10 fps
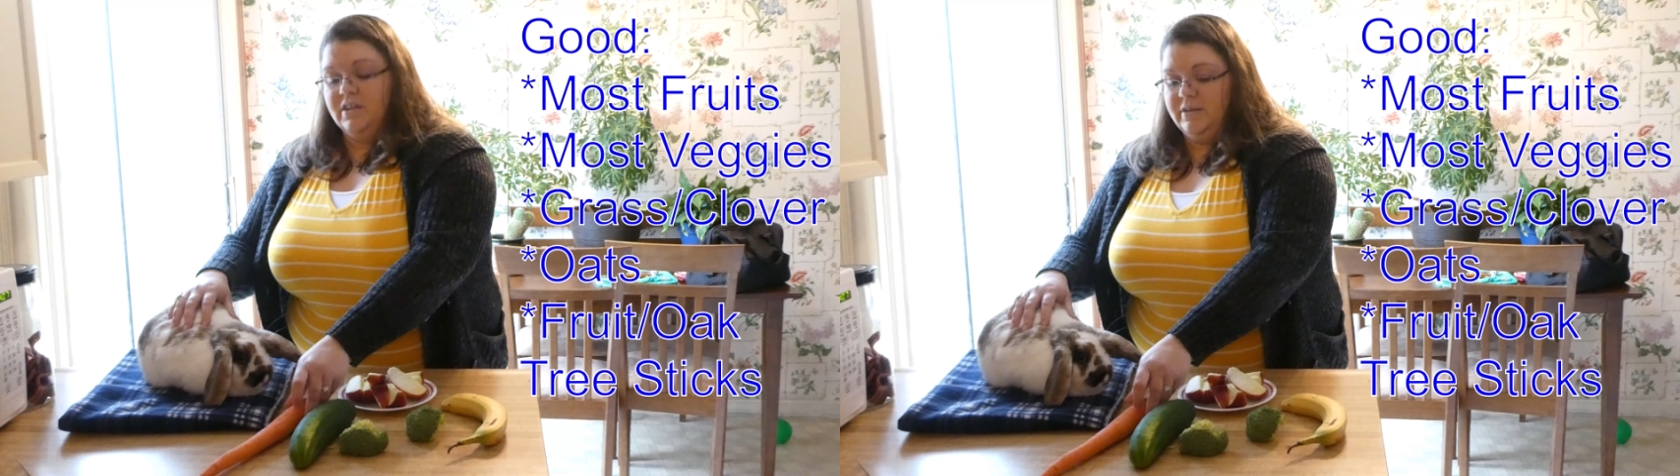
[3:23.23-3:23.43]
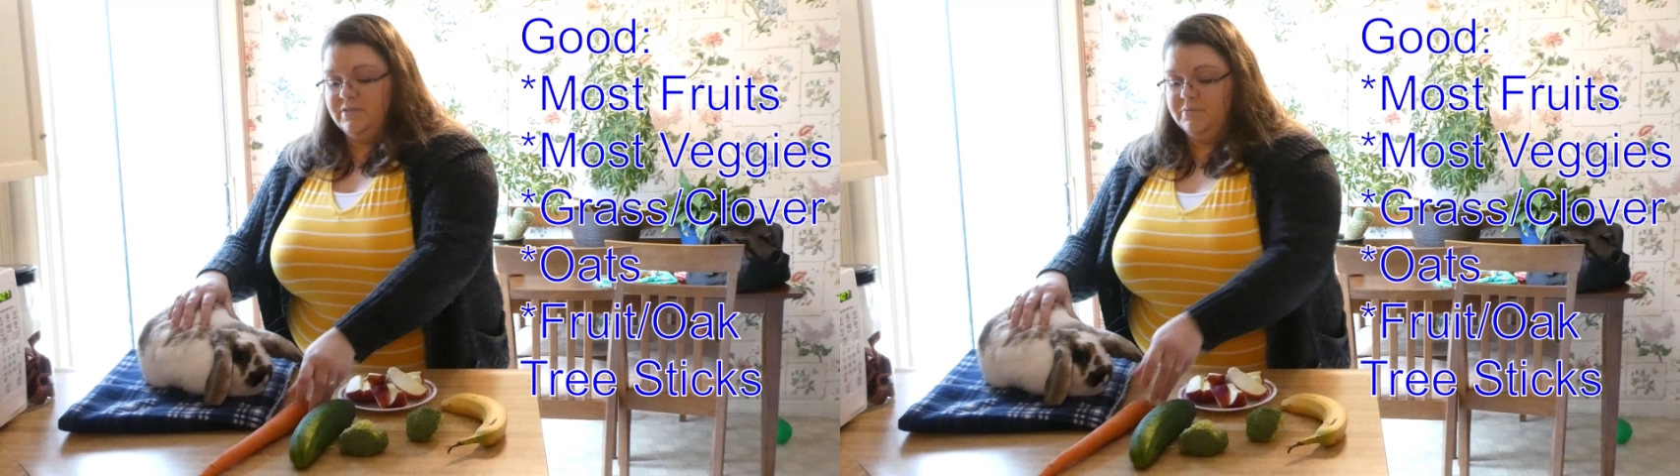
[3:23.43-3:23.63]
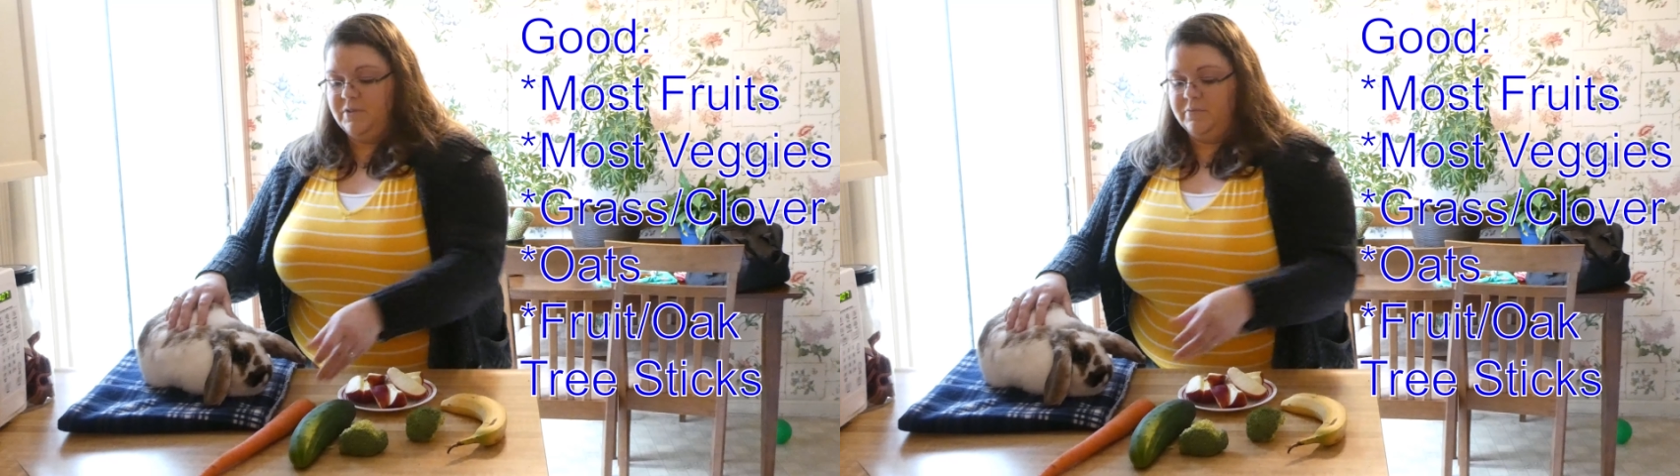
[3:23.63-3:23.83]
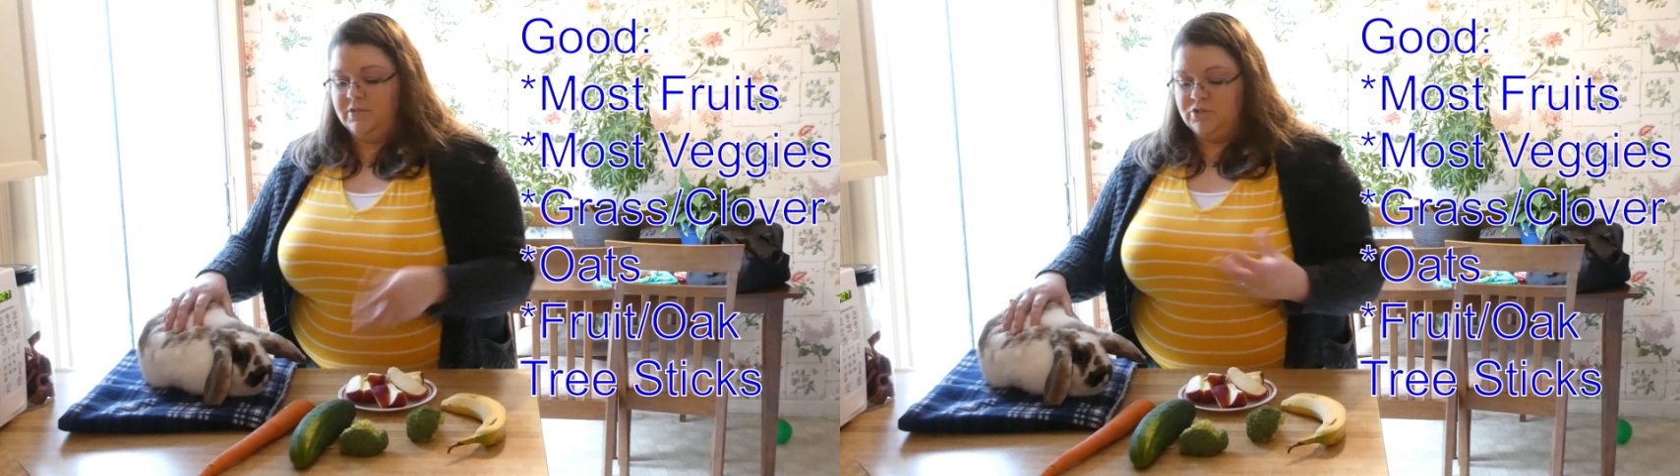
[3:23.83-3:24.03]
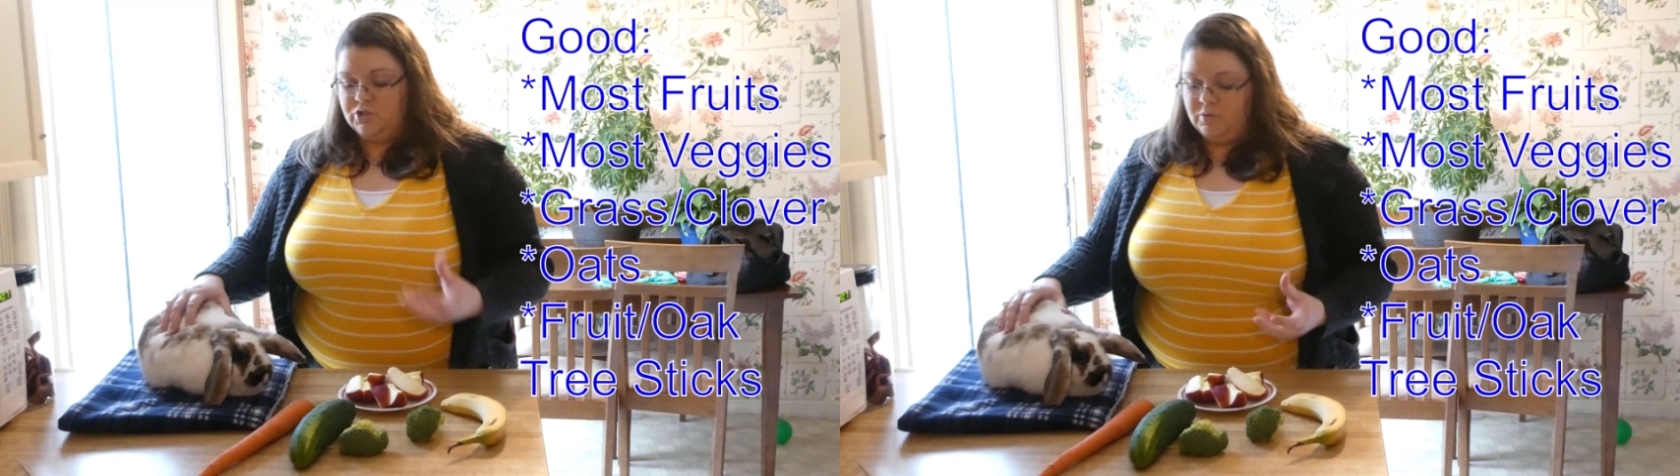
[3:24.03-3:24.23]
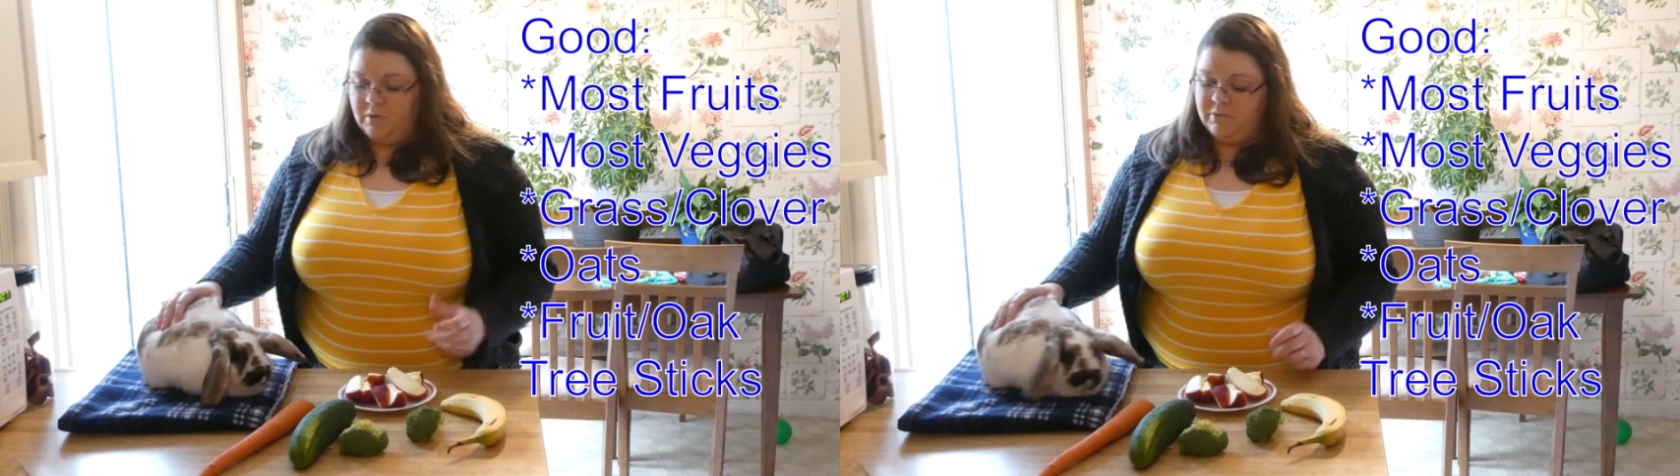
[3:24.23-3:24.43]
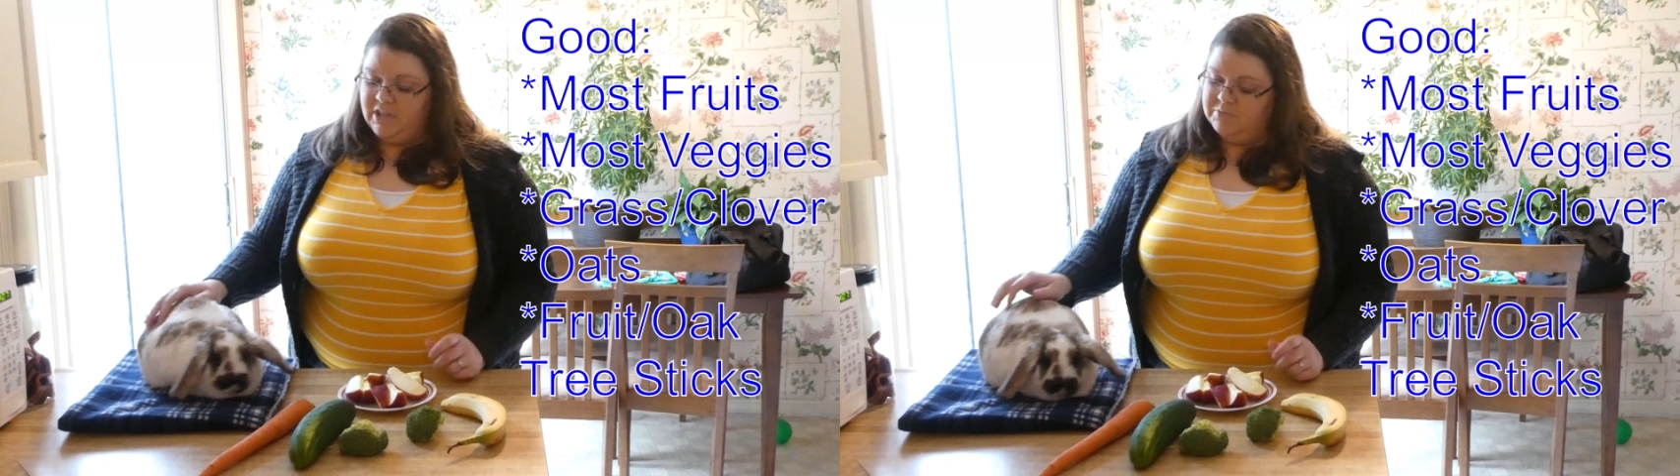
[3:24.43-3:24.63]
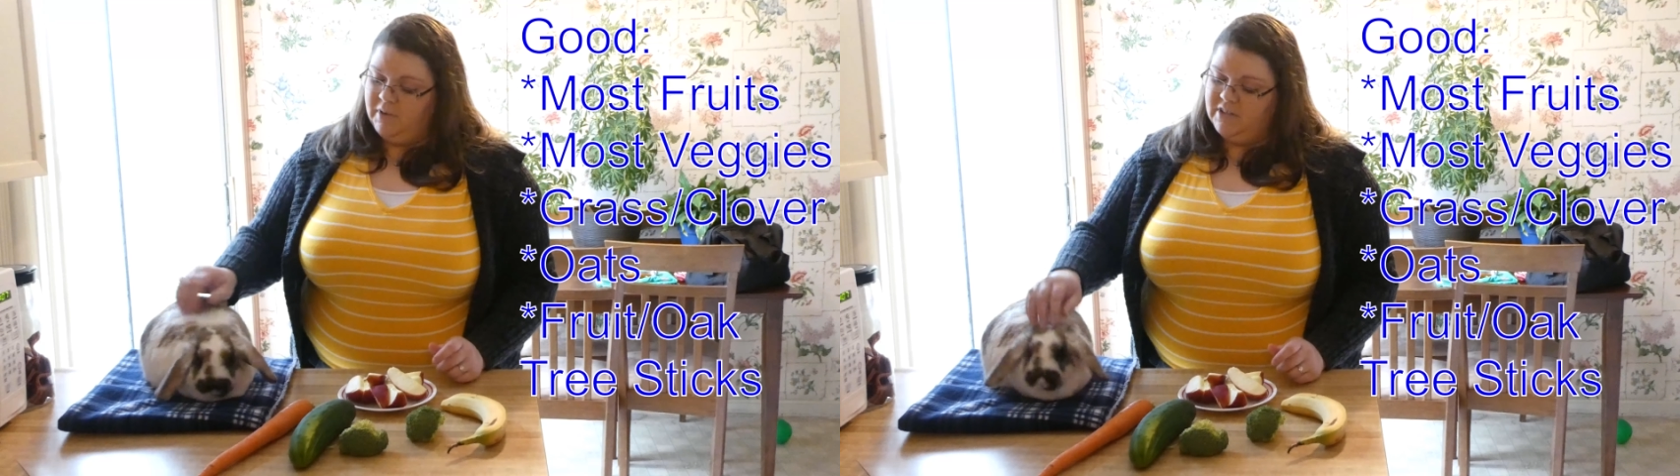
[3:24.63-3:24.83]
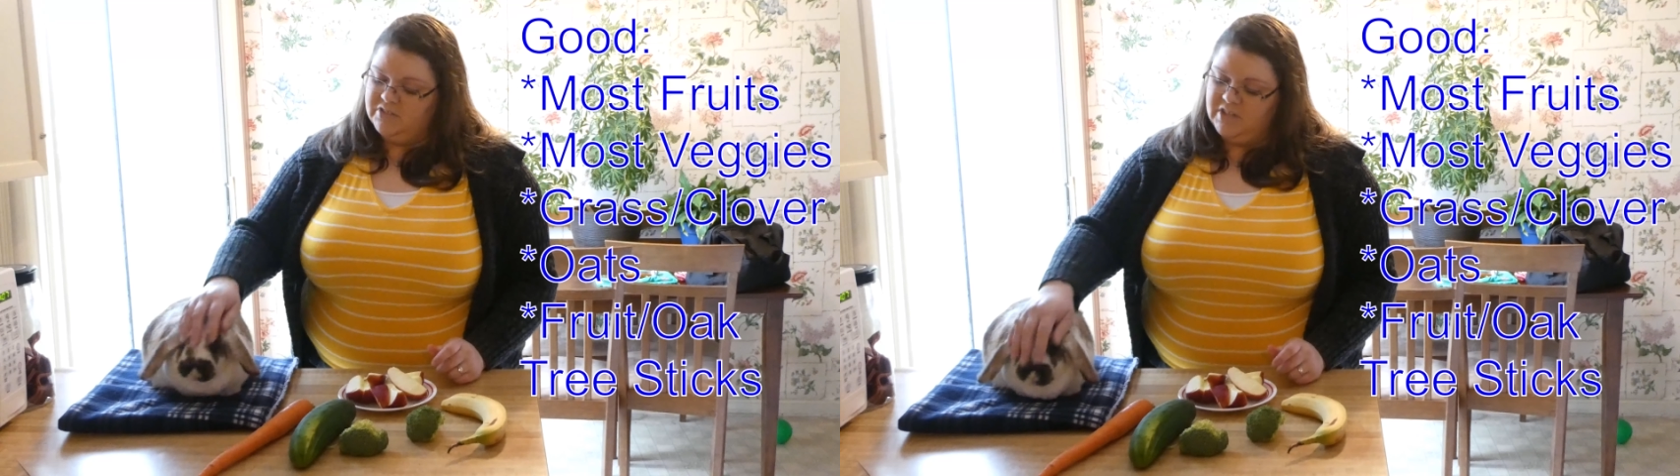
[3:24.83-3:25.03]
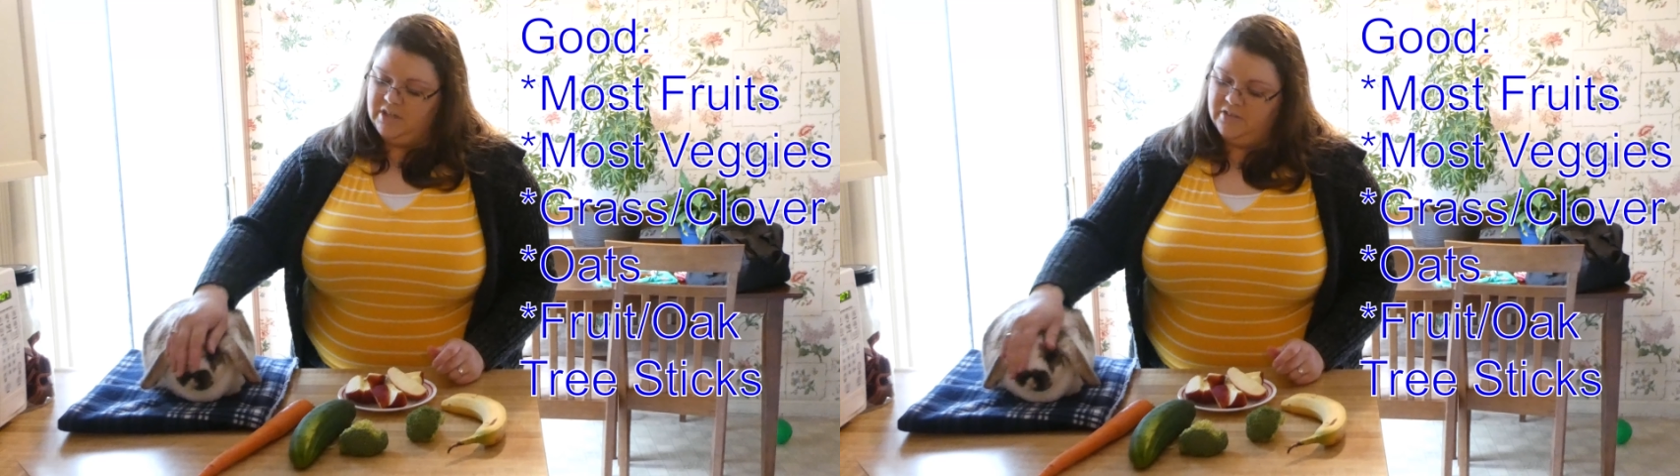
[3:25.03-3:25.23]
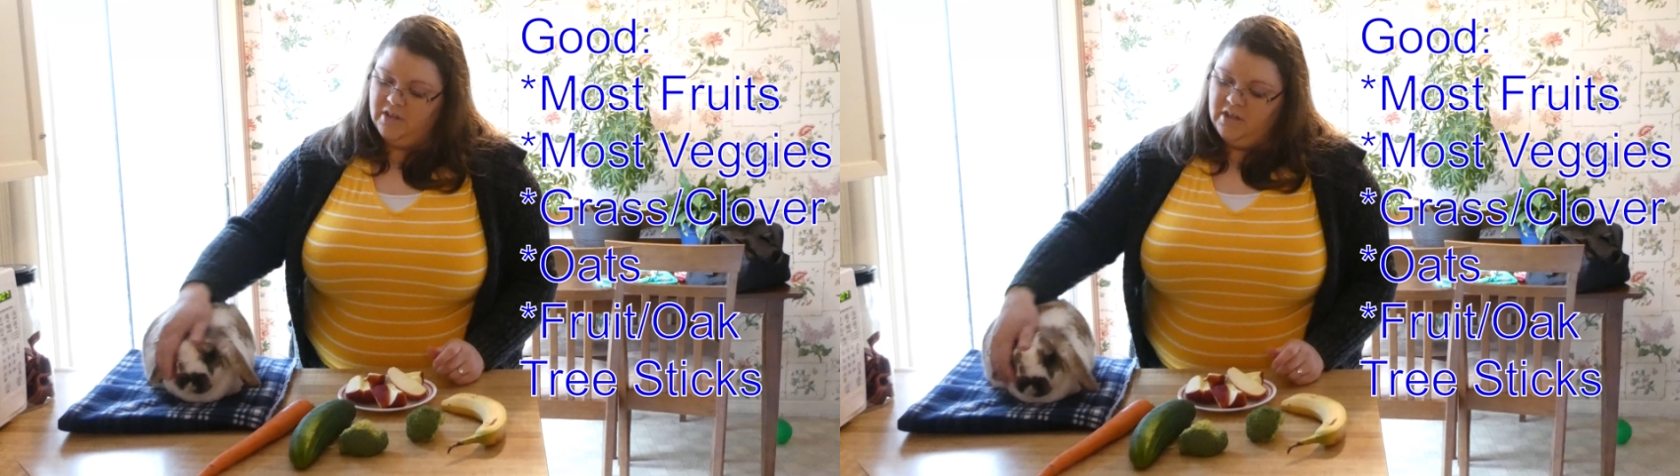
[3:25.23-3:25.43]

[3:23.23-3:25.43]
Gives them something to chew on because bunnies' teeth